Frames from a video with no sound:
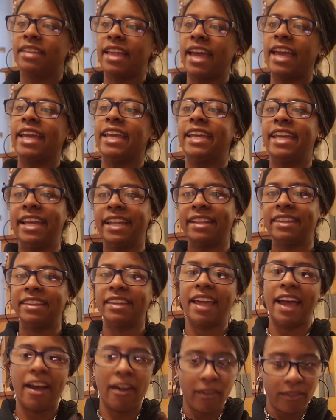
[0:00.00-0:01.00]

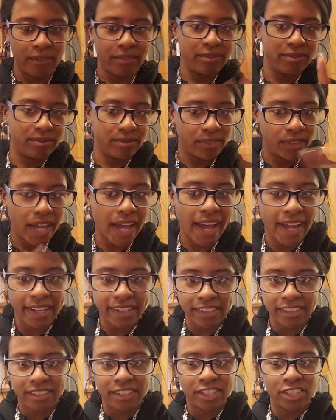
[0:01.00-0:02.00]
that
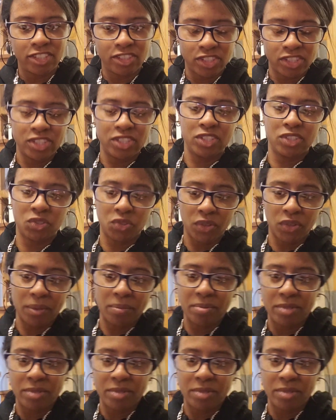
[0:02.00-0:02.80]
description.